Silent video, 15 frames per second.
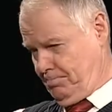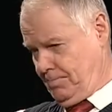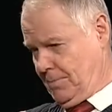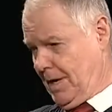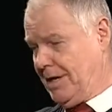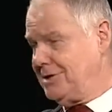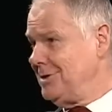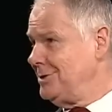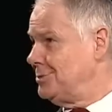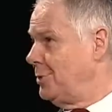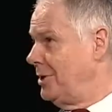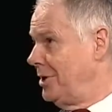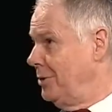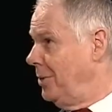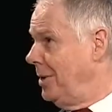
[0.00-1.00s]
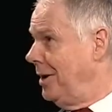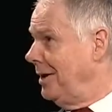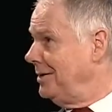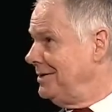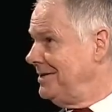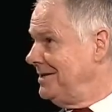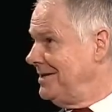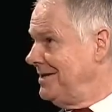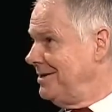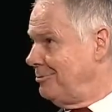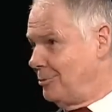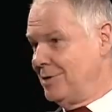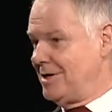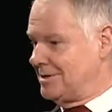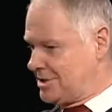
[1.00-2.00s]
1921,
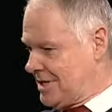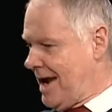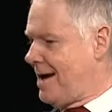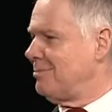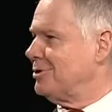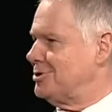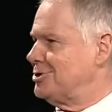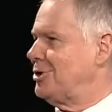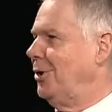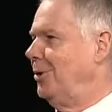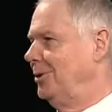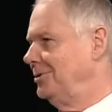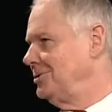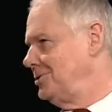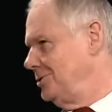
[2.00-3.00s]
reestablished gold